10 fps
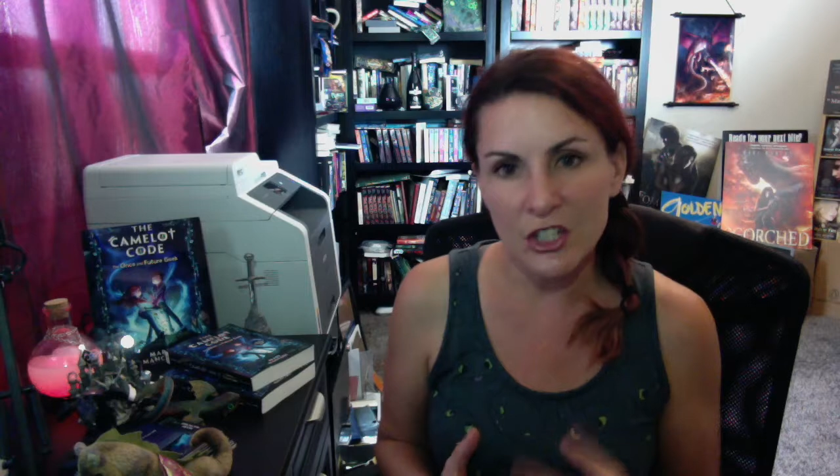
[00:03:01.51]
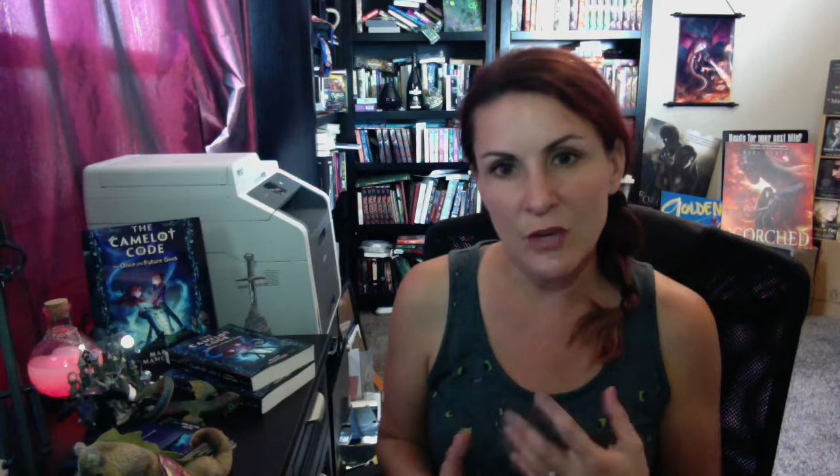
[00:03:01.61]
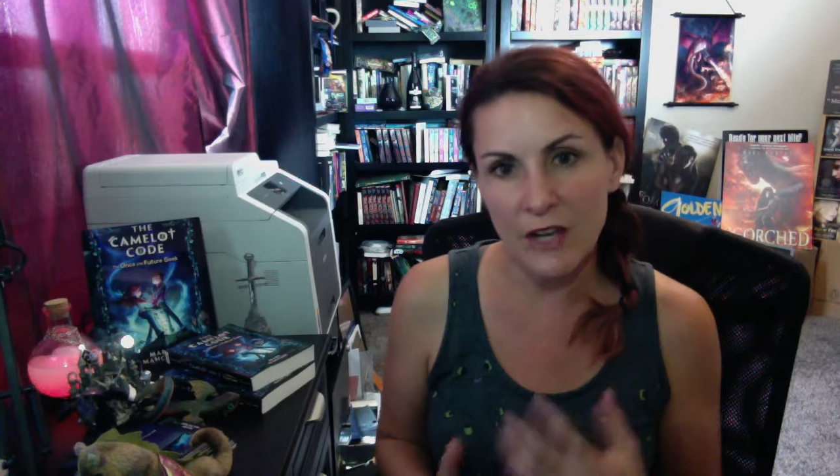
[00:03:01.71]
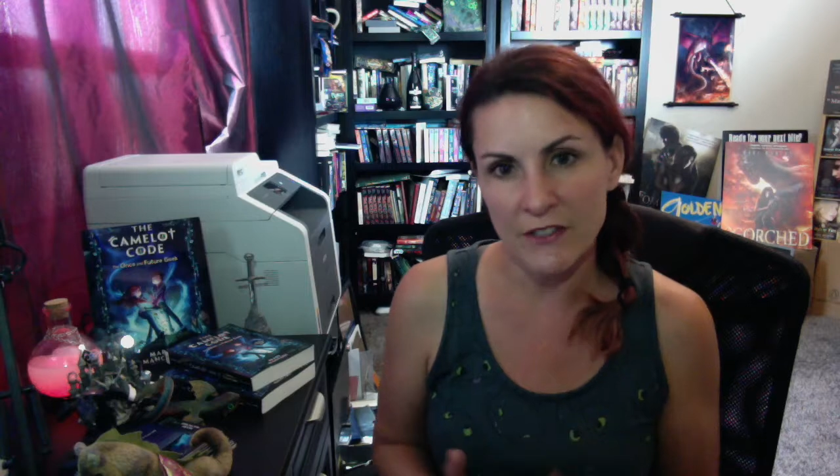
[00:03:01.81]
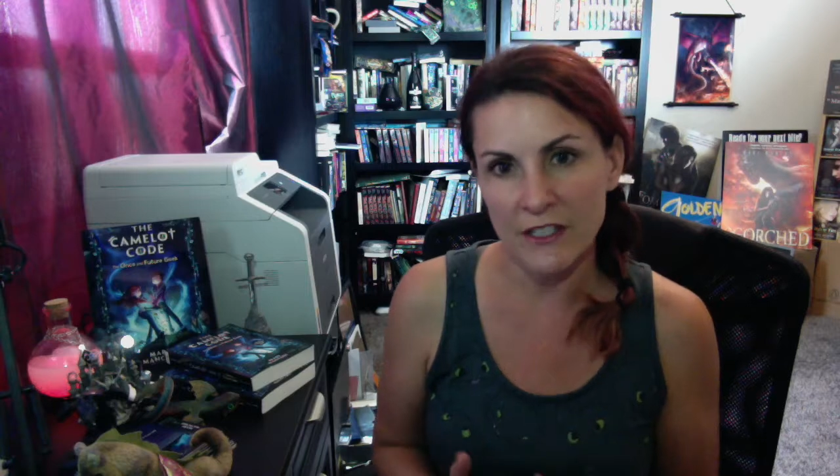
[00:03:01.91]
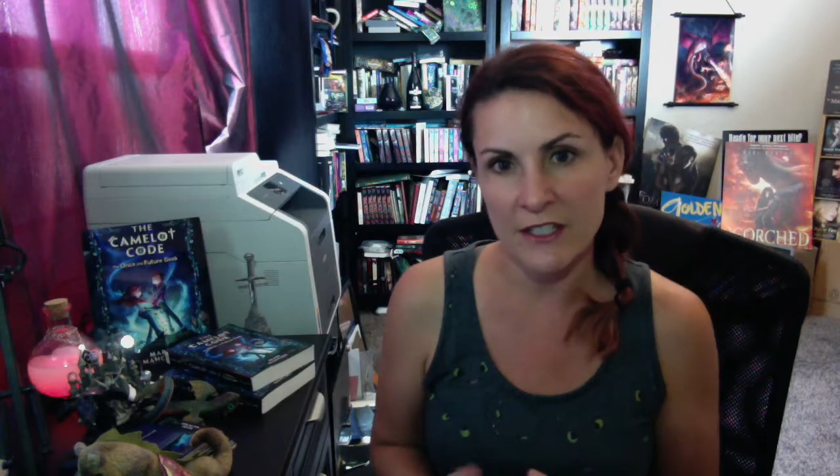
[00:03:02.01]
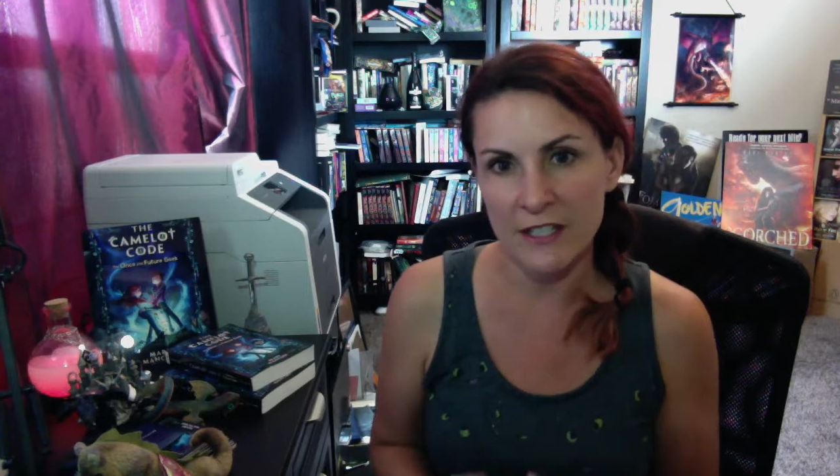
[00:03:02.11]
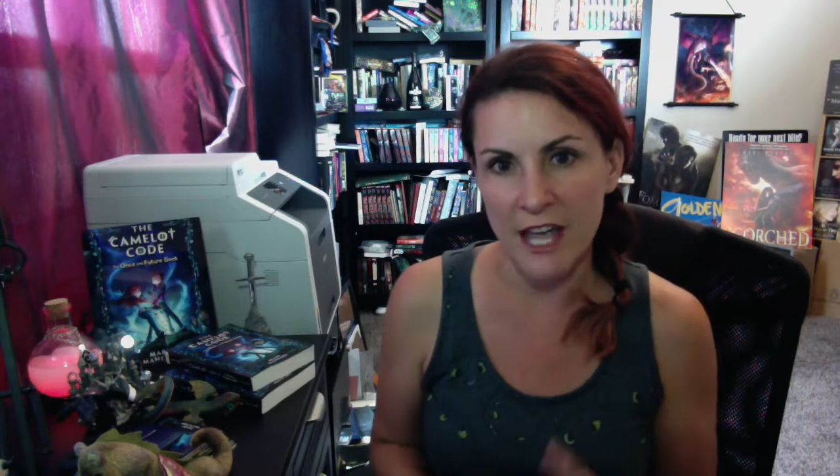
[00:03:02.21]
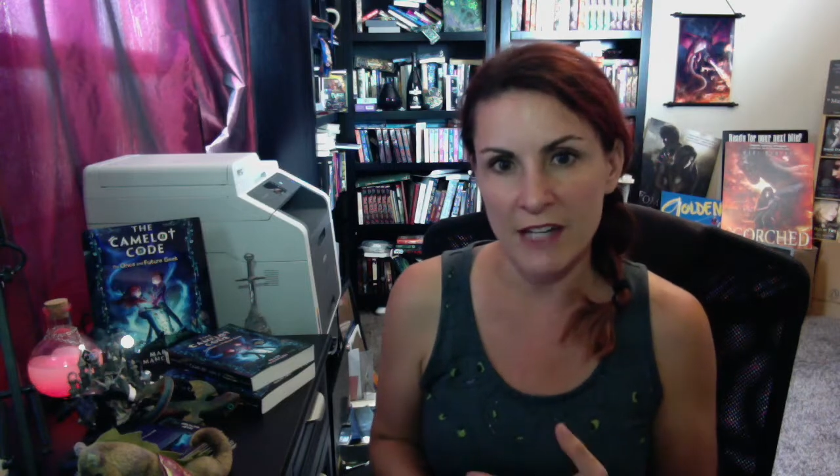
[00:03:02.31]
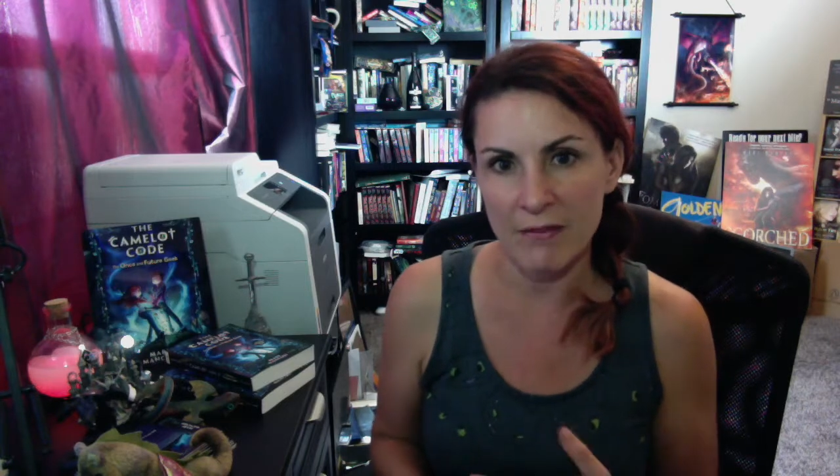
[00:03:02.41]
you have to
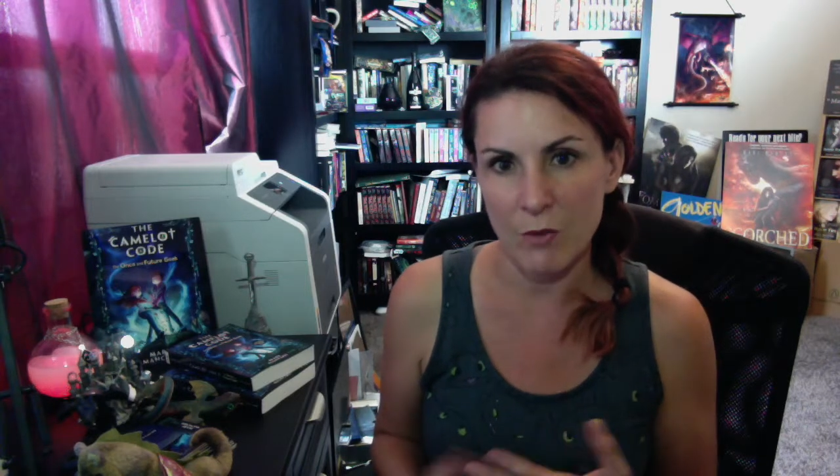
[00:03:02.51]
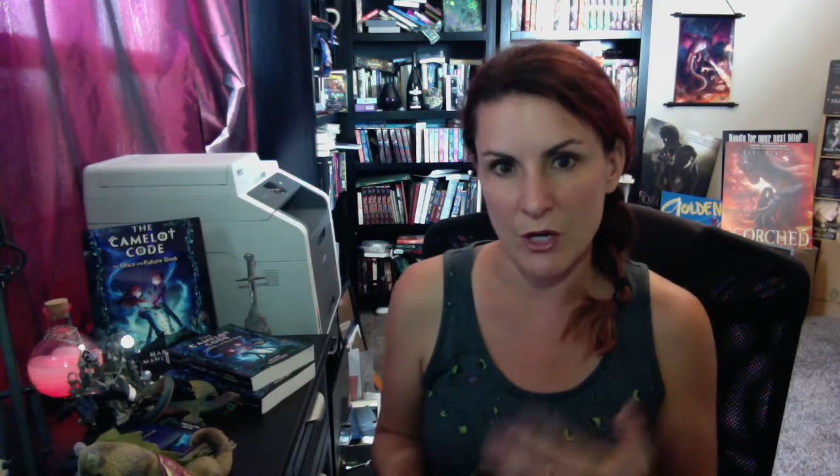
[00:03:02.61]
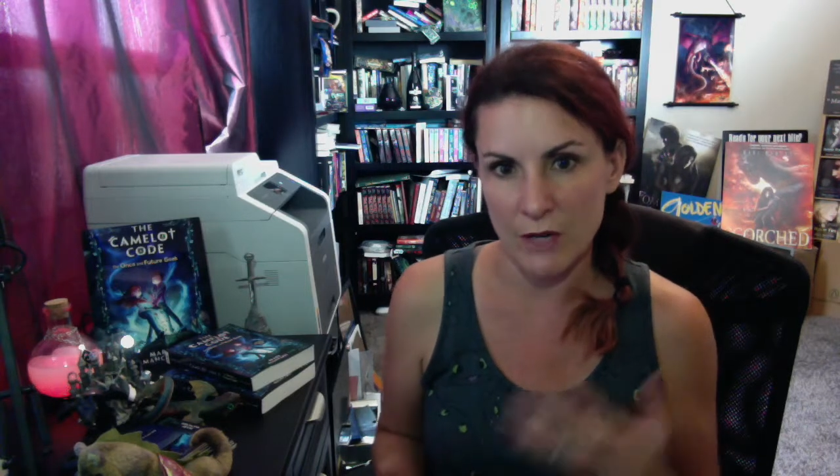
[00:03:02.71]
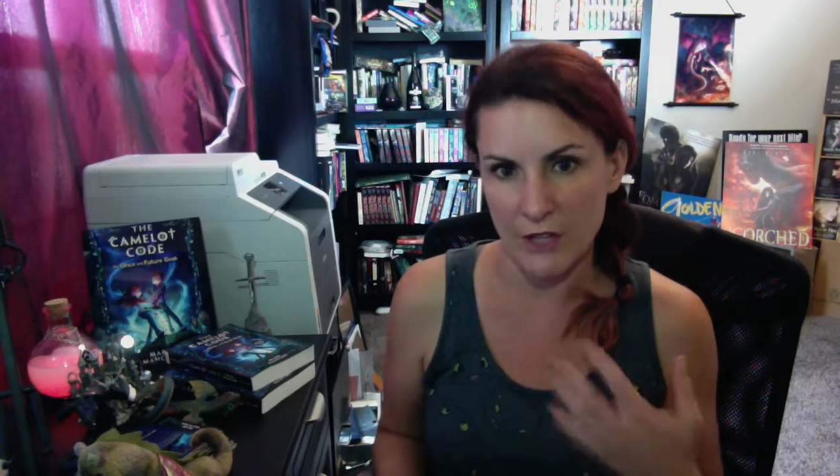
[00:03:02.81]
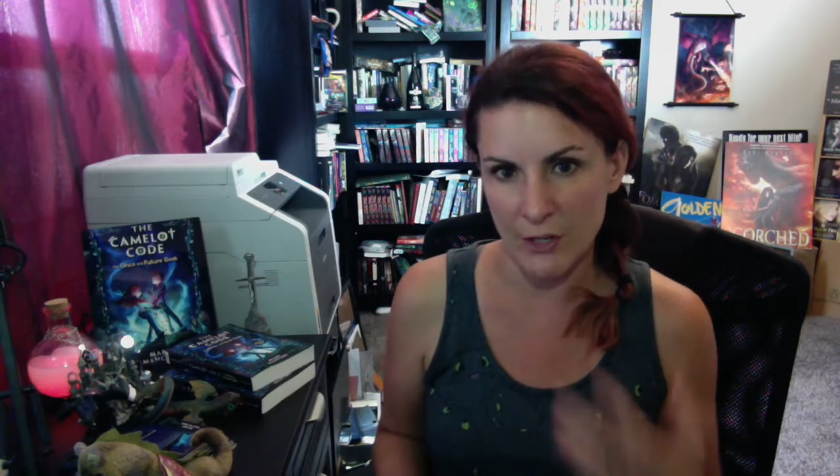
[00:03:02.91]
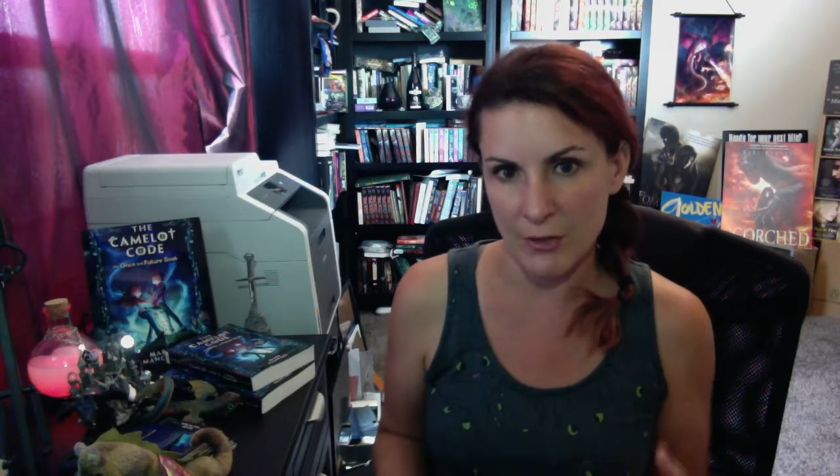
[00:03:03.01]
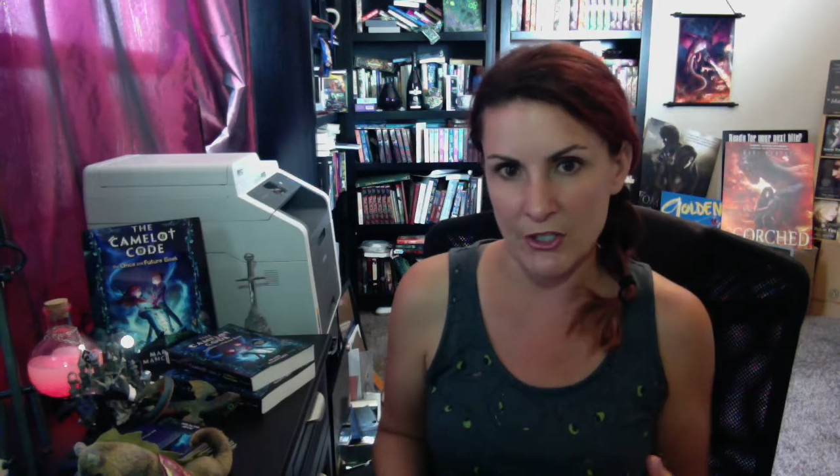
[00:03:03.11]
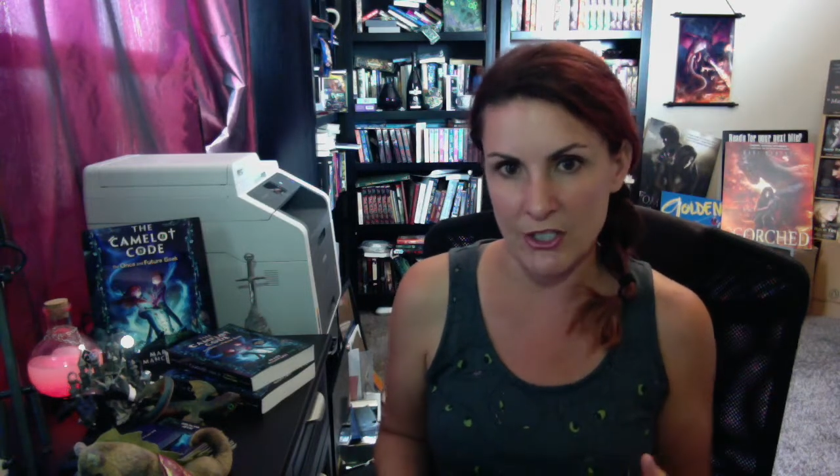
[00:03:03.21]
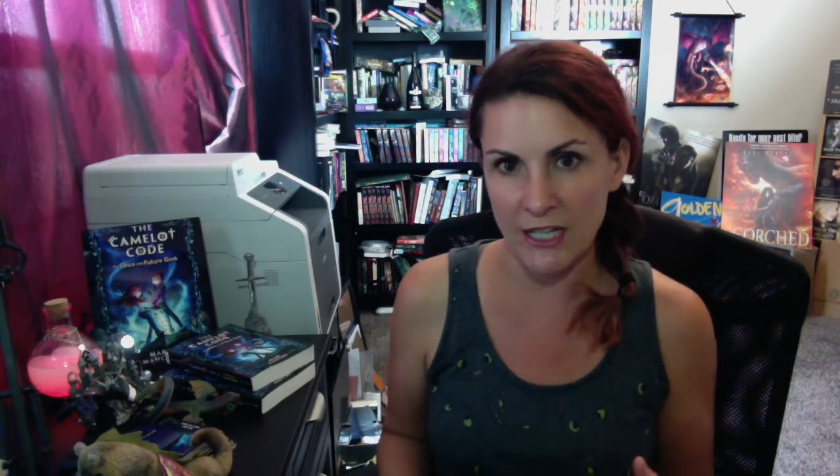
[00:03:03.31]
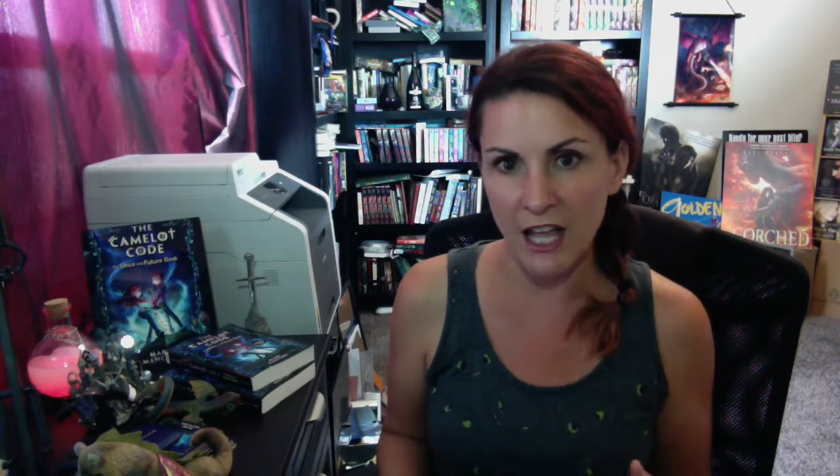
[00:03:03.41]
decide more of their
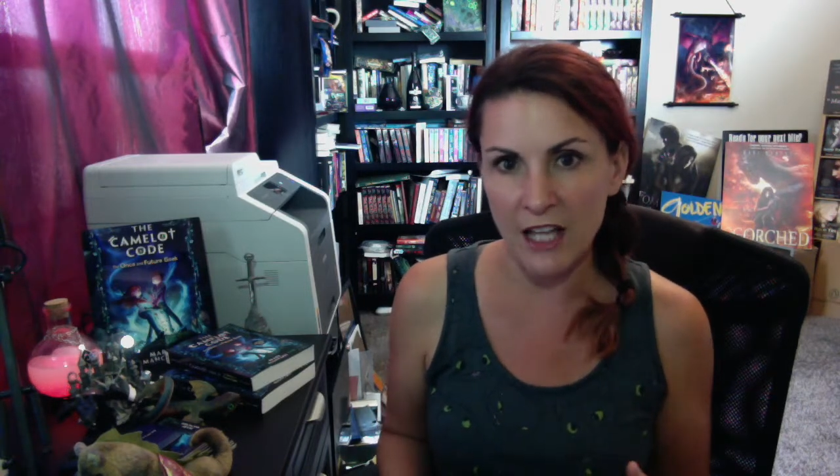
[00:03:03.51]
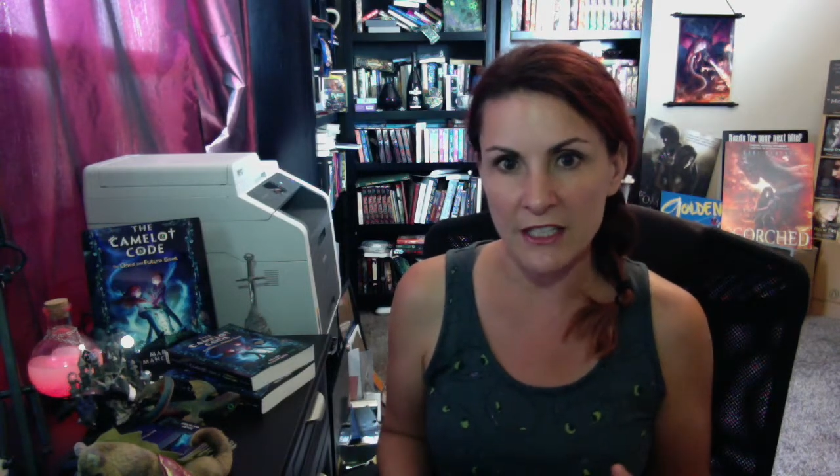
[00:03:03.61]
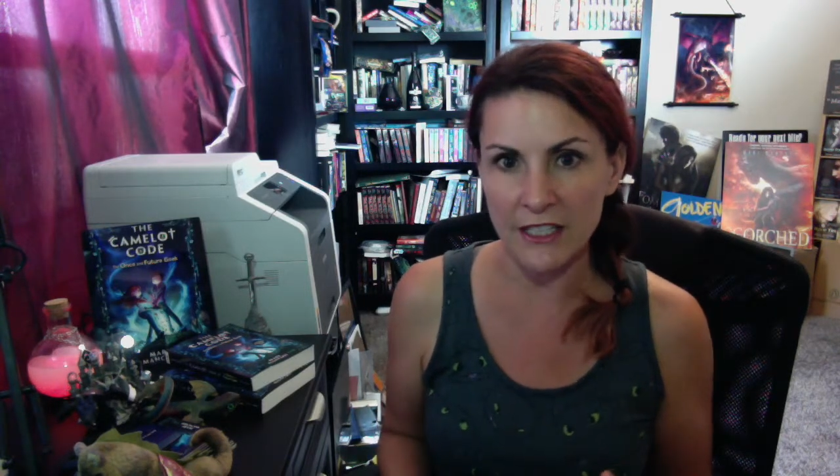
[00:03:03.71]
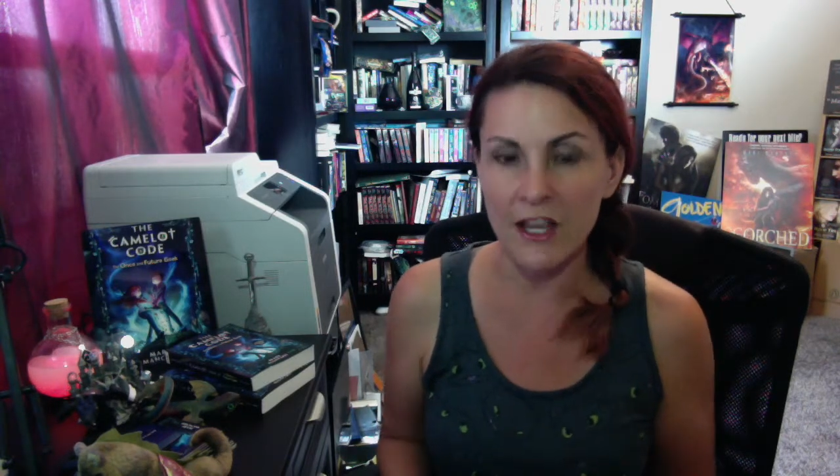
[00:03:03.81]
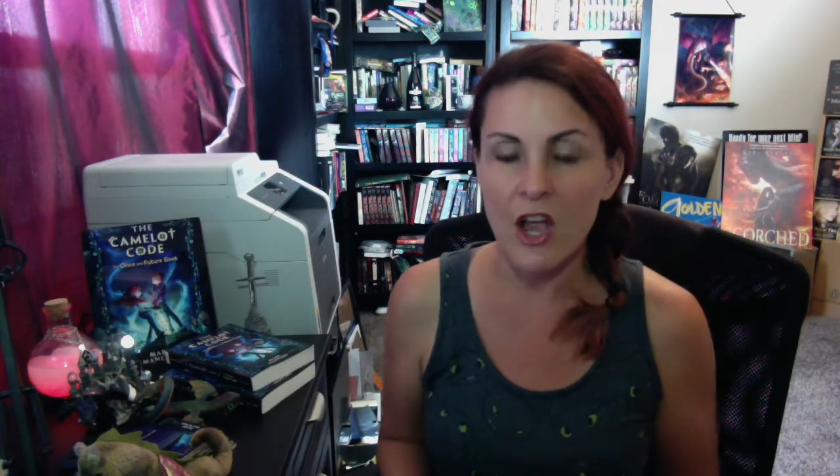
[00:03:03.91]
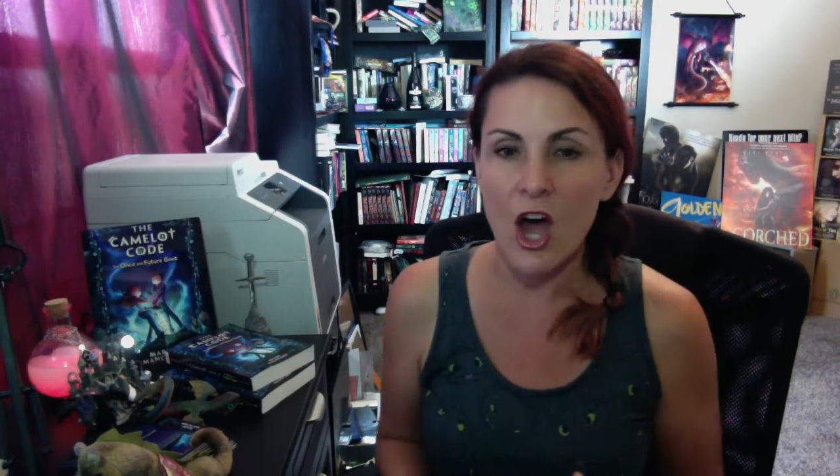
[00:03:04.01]
personality.